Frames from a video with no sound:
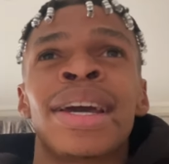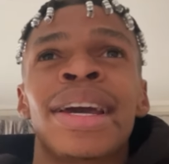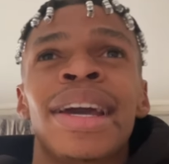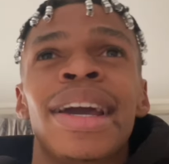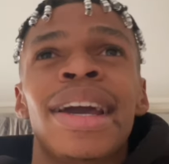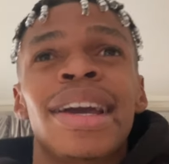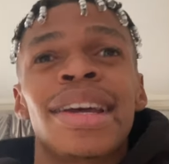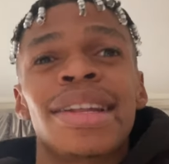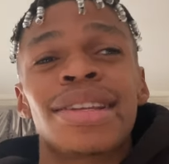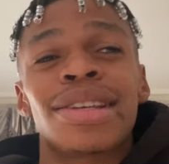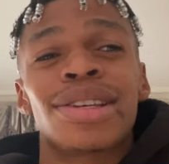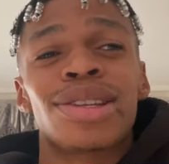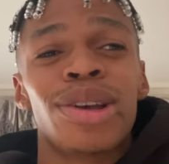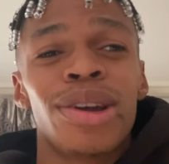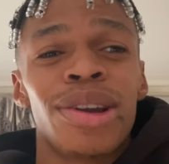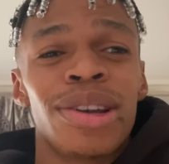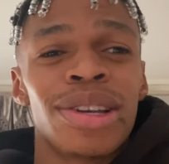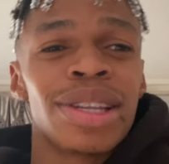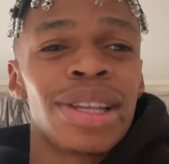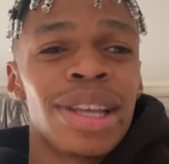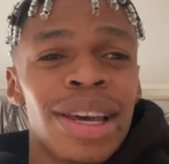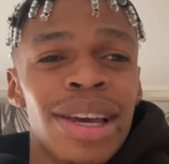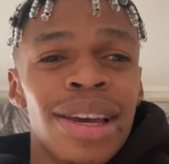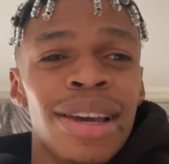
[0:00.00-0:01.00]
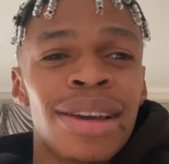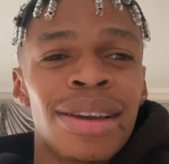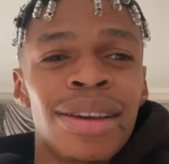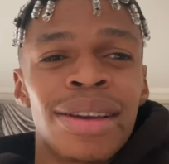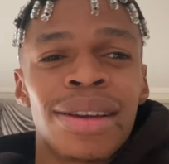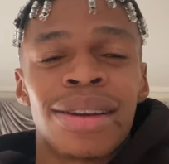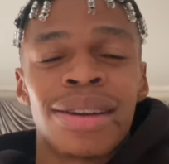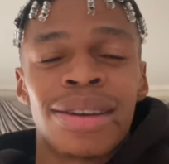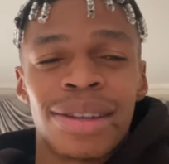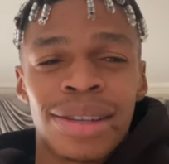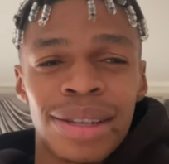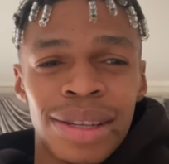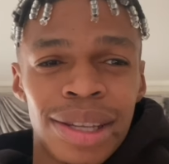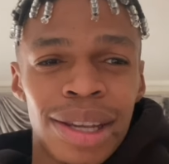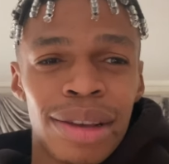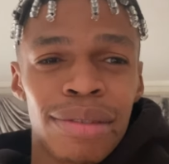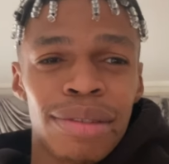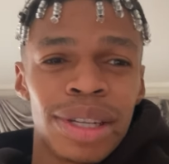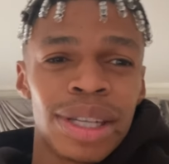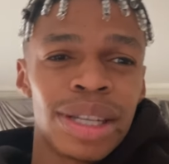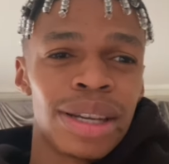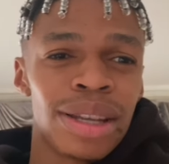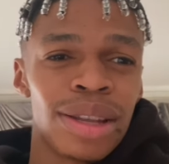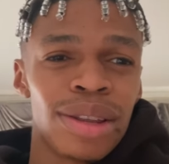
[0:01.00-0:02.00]
it's Thursday,
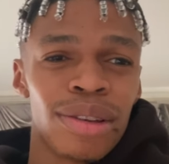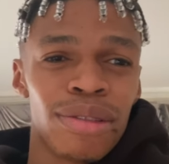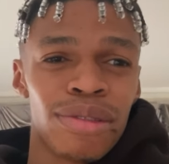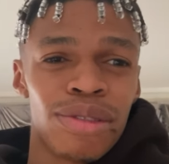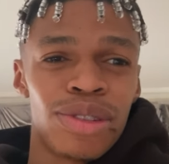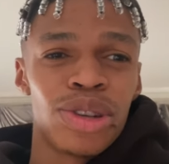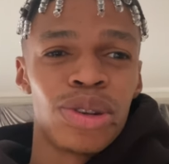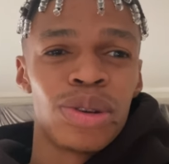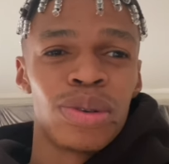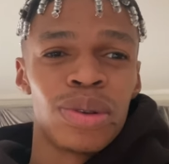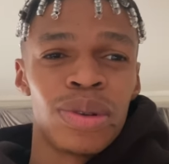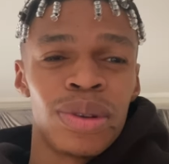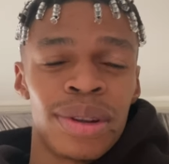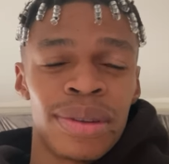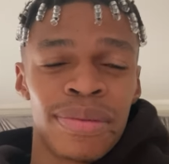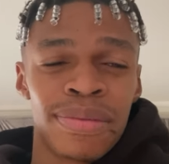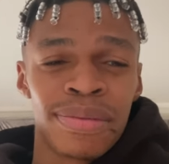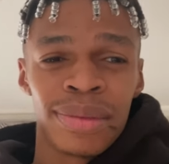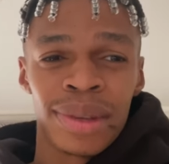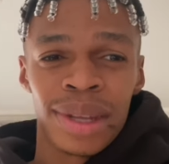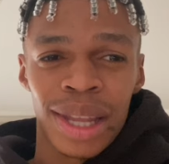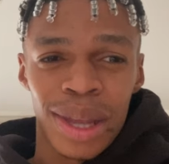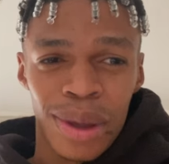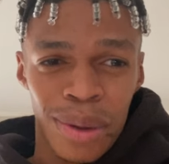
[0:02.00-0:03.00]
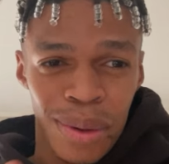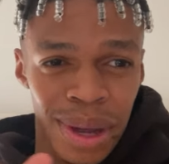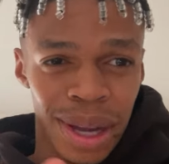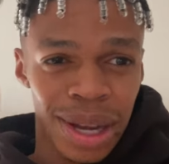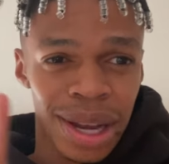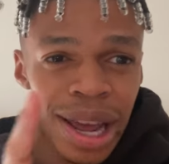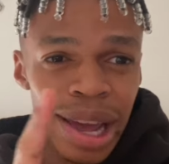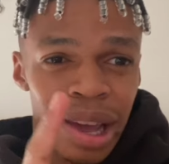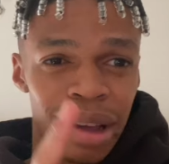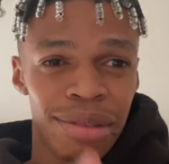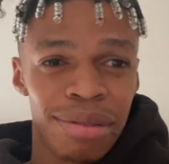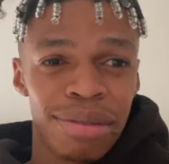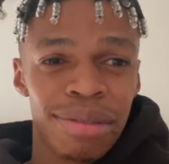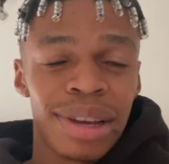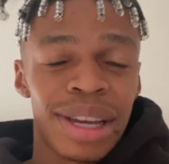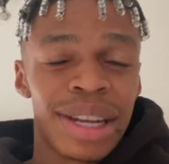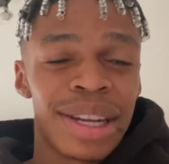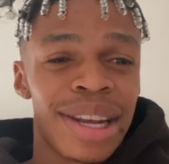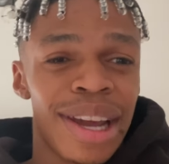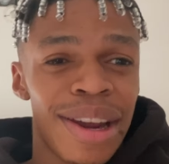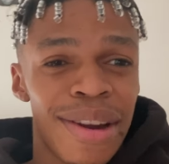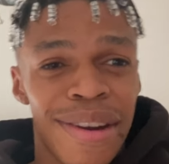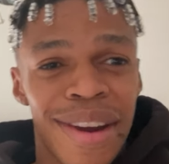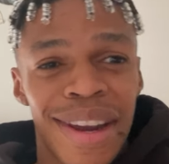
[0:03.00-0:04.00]
17th of June, we are live and
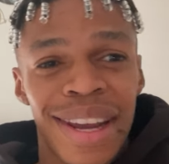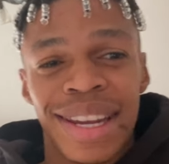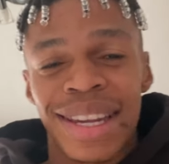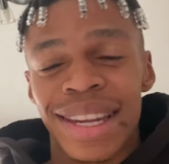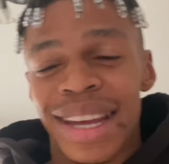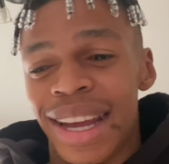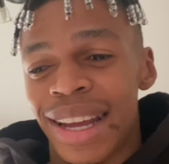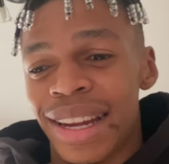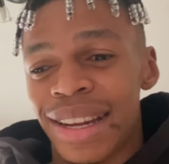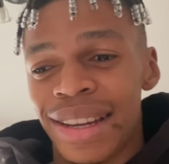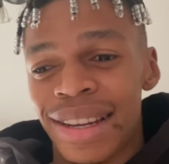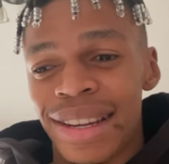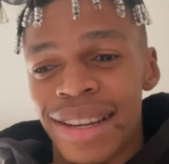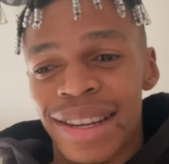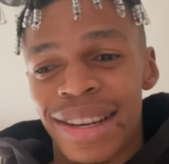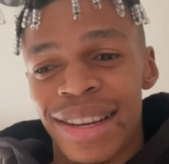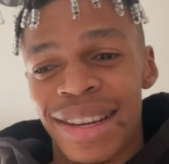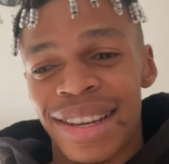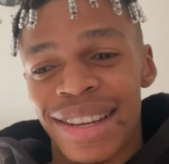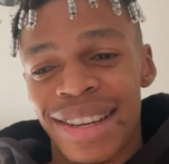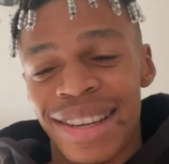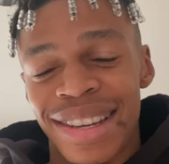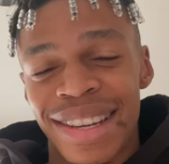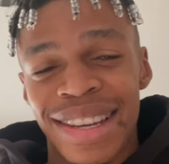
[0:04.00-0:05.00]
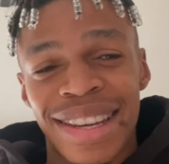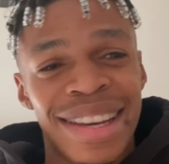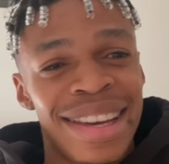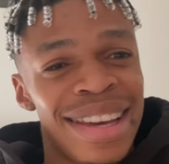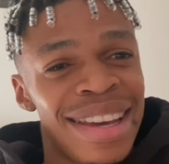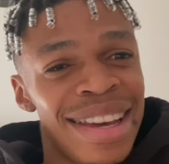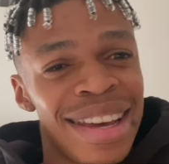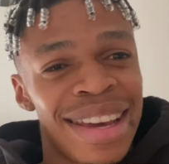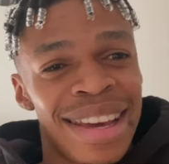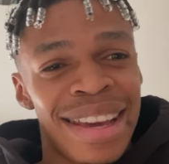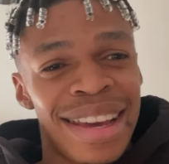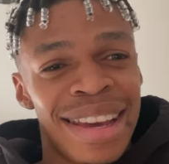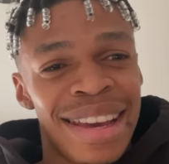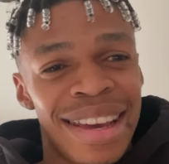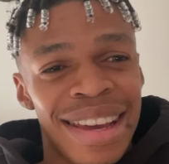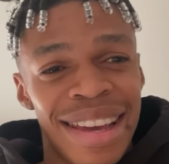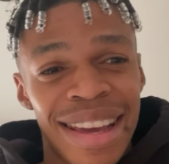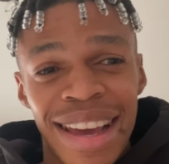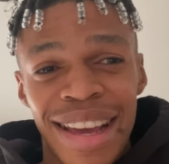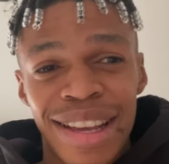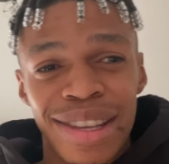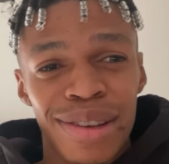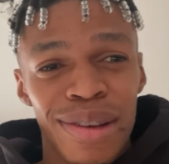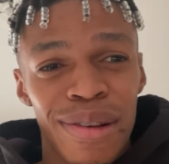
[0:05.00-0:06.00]
direct, and
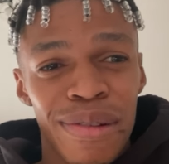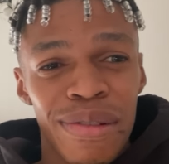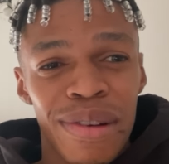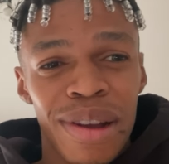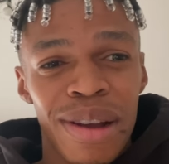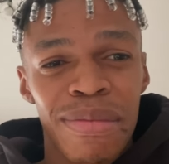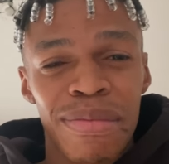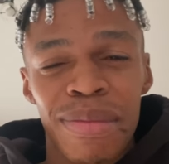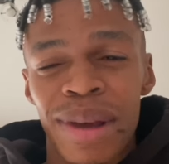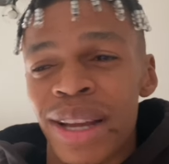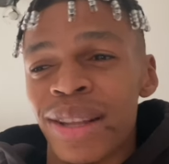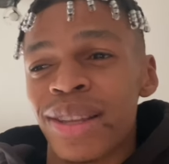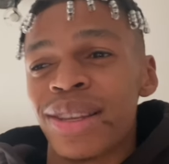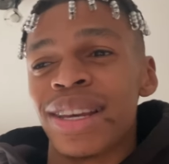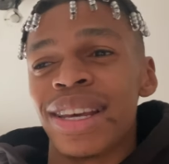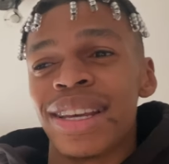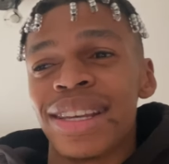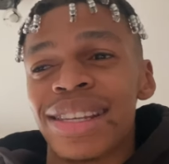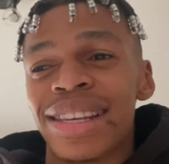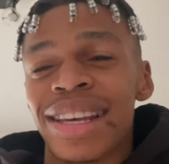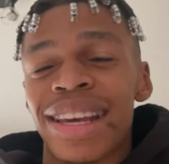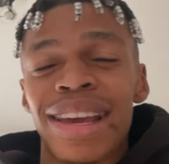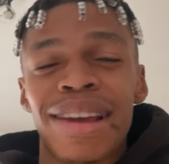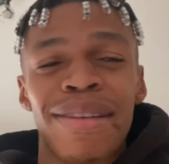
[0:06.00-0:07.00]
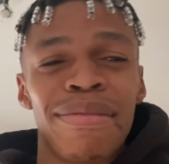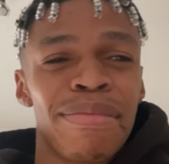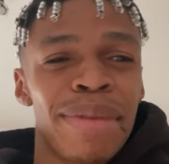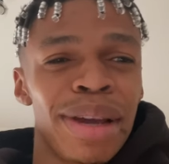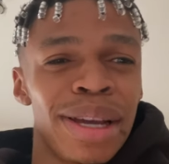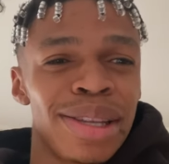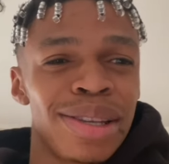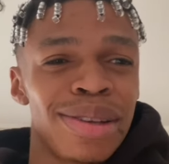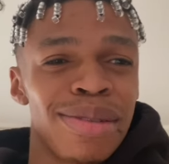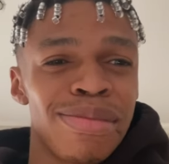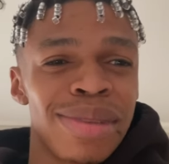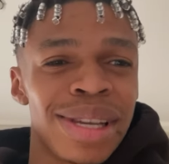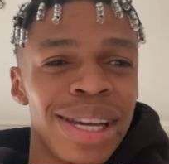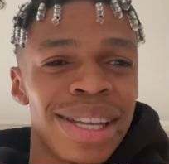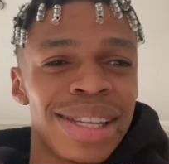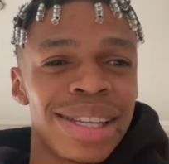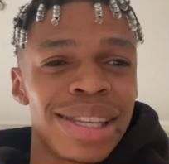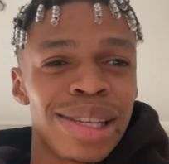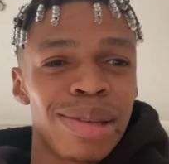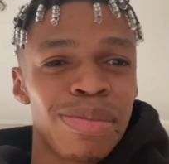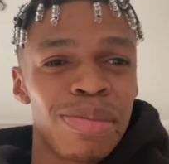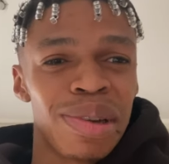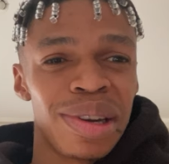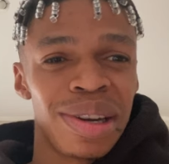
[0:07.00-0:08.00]
yeah, so far I'm back to SA, I'm back to
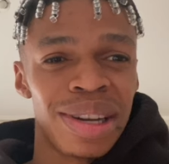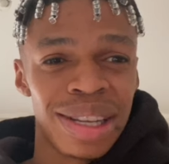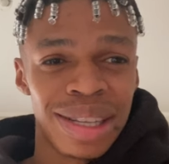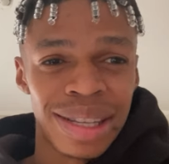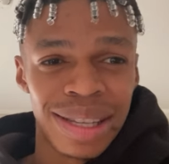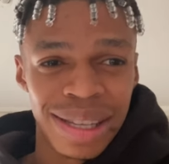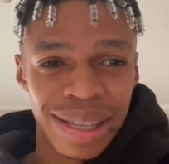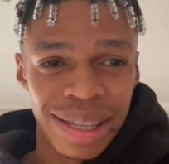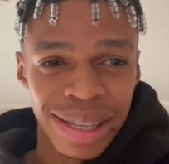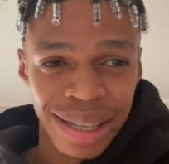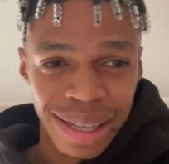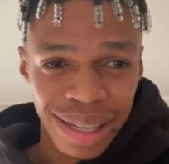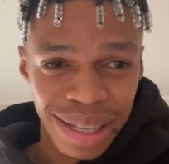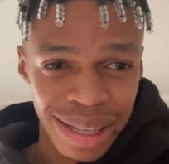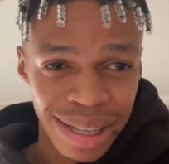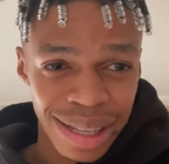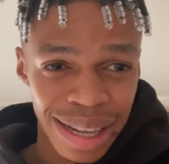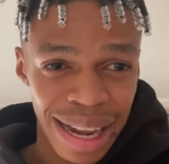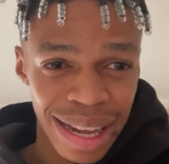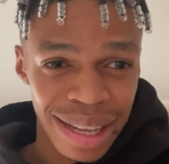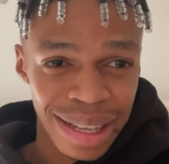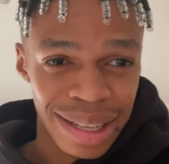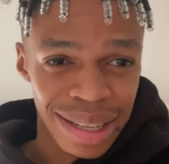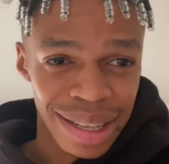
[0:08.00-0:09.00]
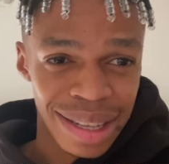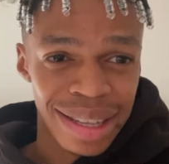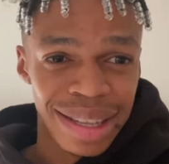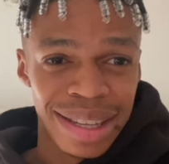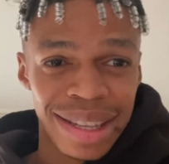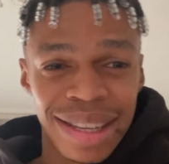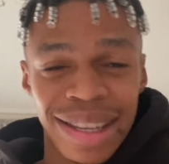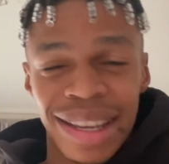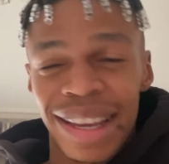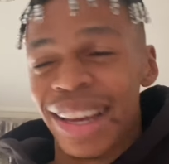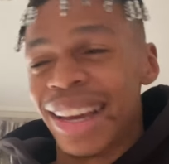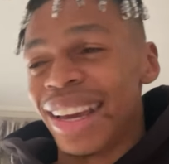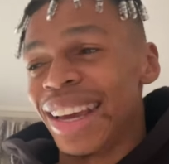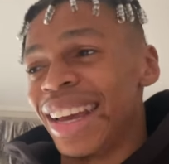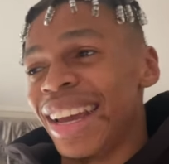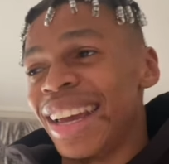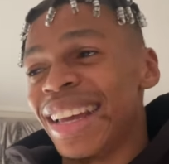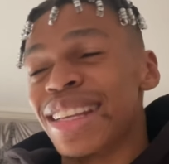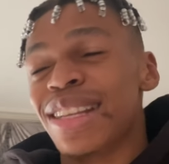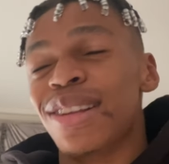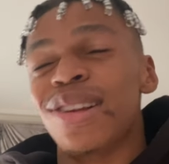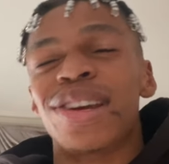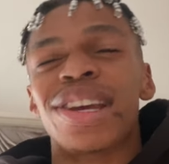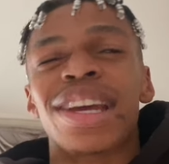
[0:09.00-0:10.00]
Mzansi spirits, it's nice, it's
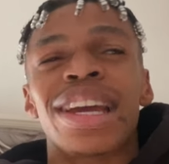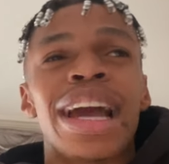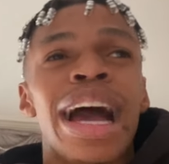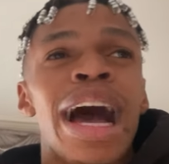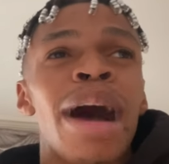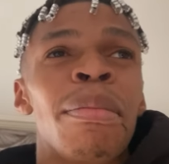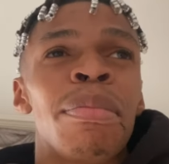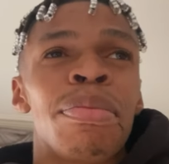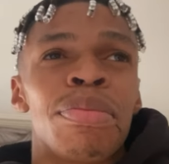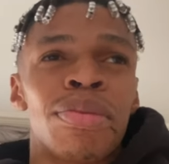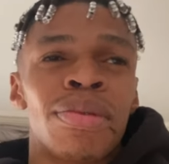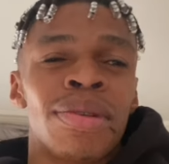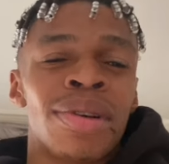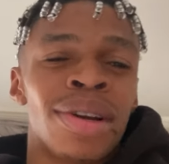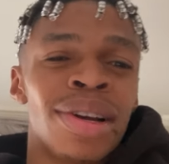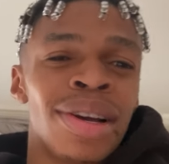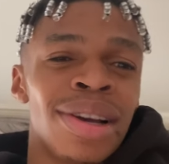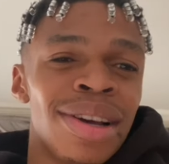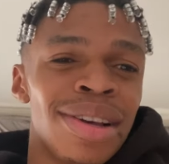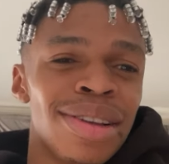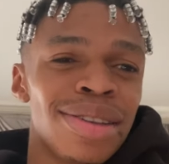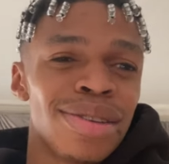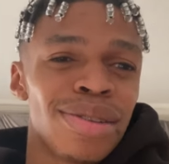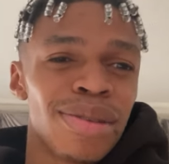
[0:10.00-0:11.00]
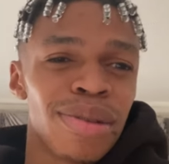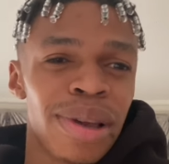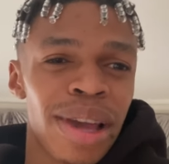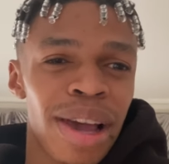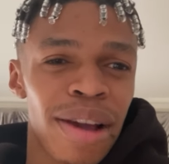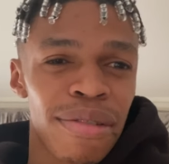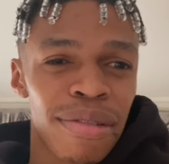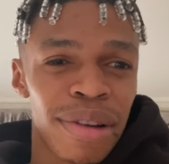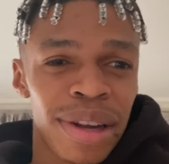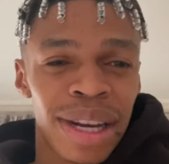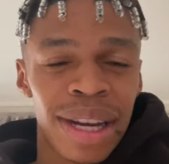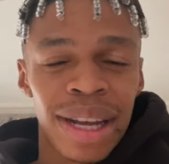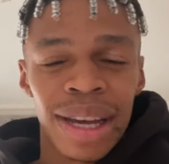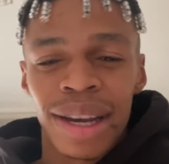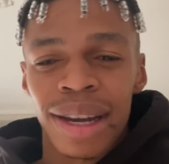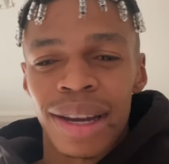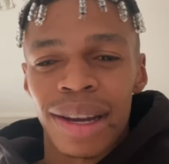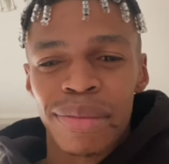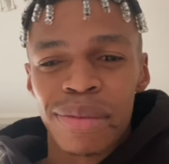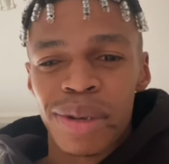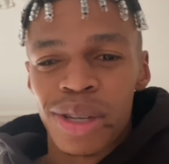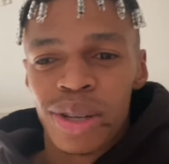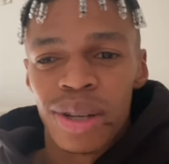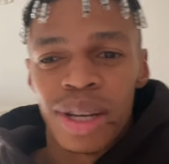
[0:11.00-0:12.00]
looking up. So yeah, Fandah,
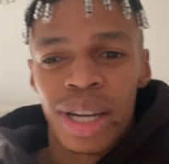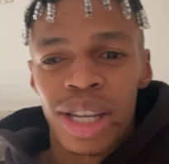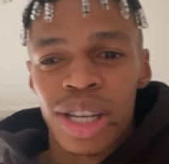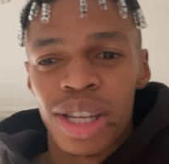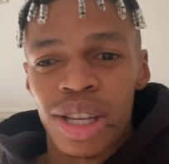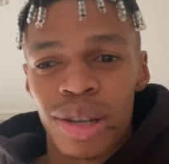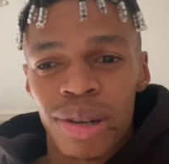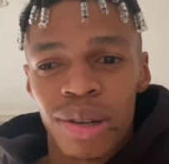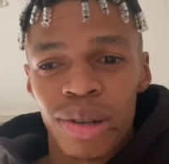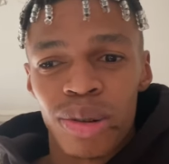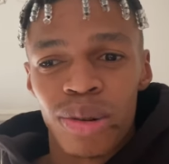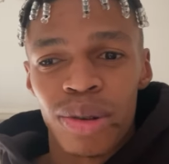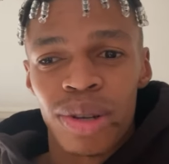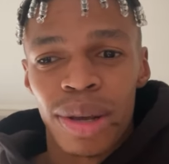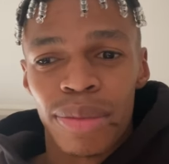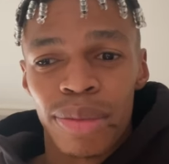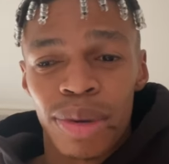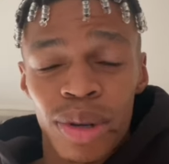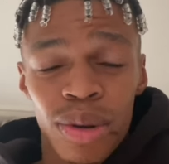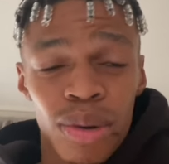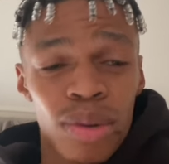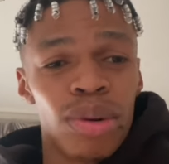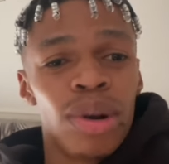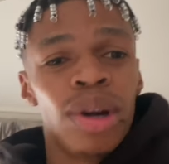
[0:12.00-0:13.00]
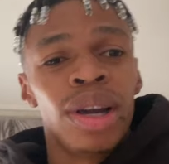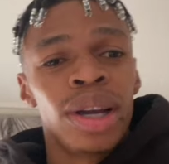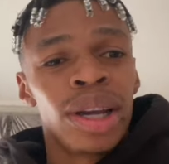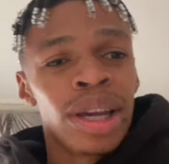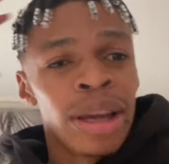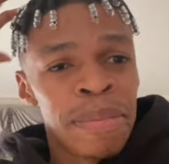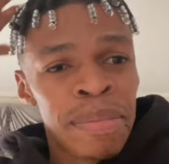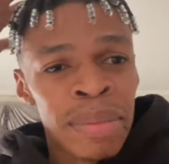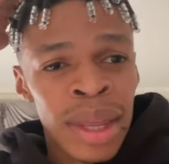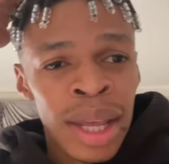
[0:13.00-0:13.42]
I'm just gonna chill, do some schoolwork,